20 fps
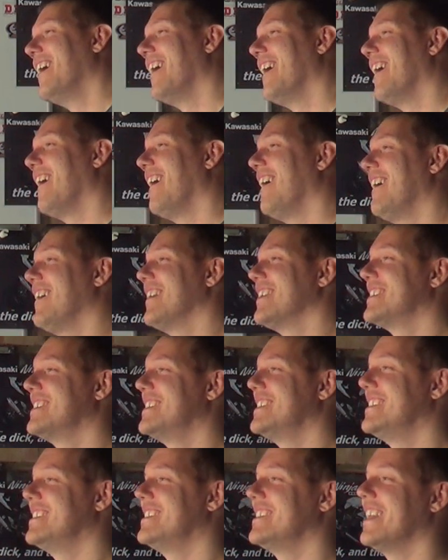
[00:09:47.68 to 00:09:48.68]
oh
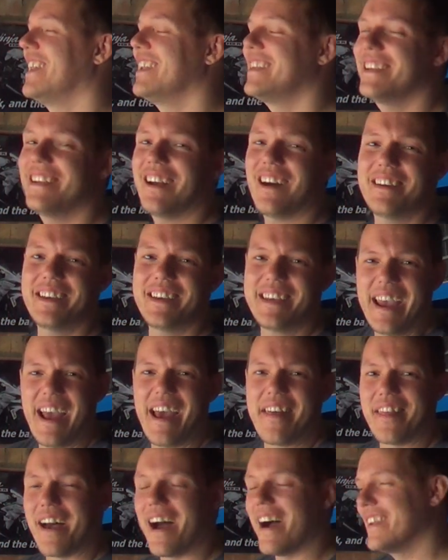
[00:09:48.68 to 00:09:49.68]
shit. You know how you
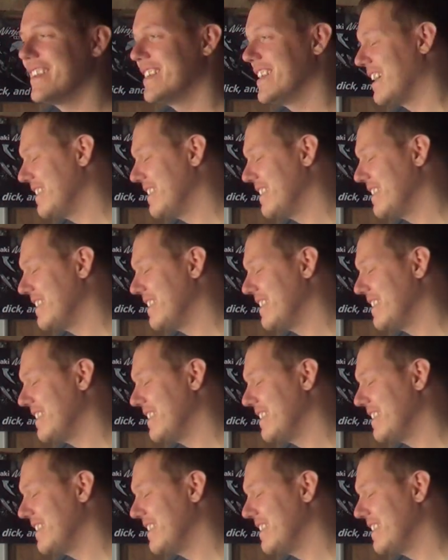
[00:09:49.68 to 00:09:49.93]
get that? You